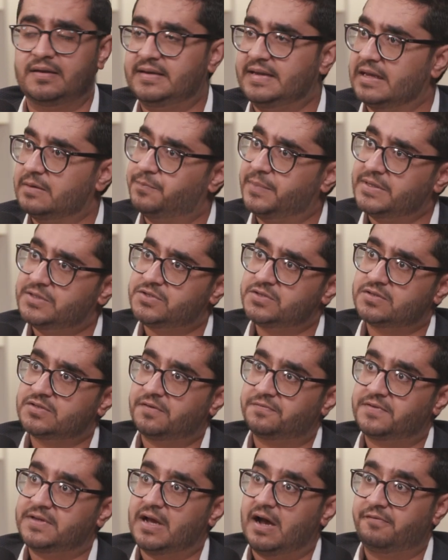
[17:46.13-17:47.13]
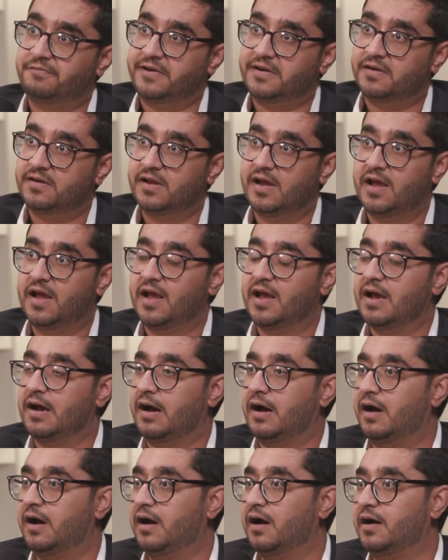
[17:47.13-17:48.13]
Take pictures of the oven.
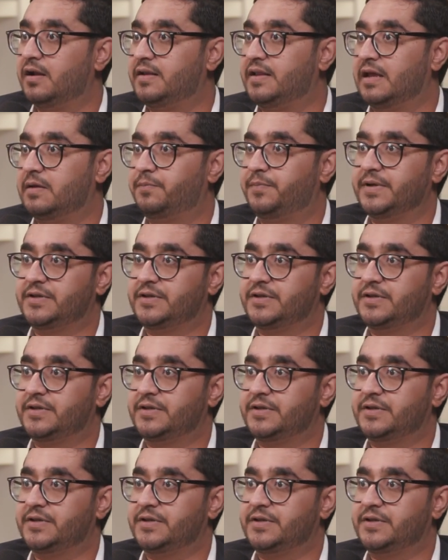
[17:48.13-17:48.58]
Take